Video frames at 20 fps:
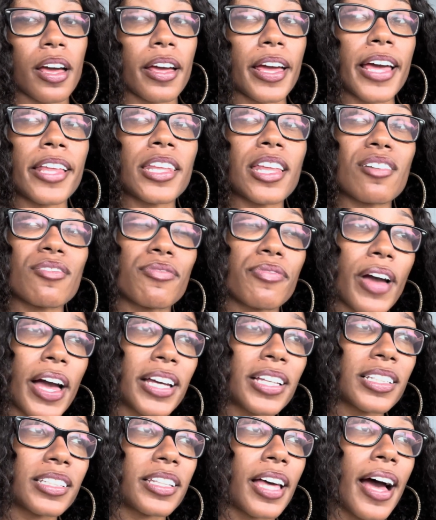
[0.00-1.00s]
In the
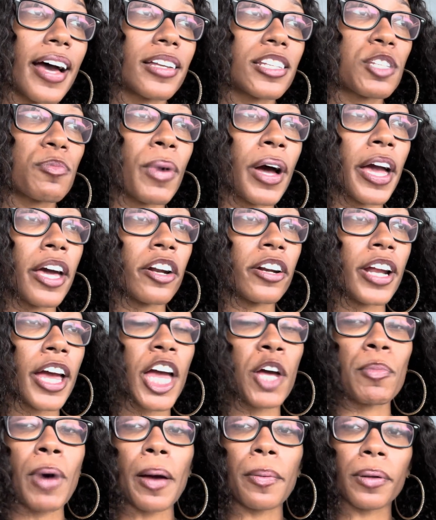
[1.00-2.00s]
event that my internet
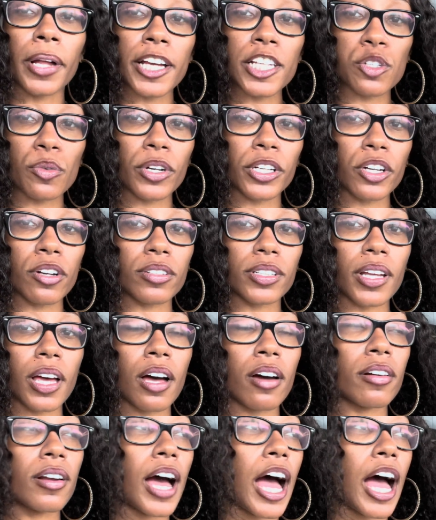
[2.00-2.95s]
in my place were to go down,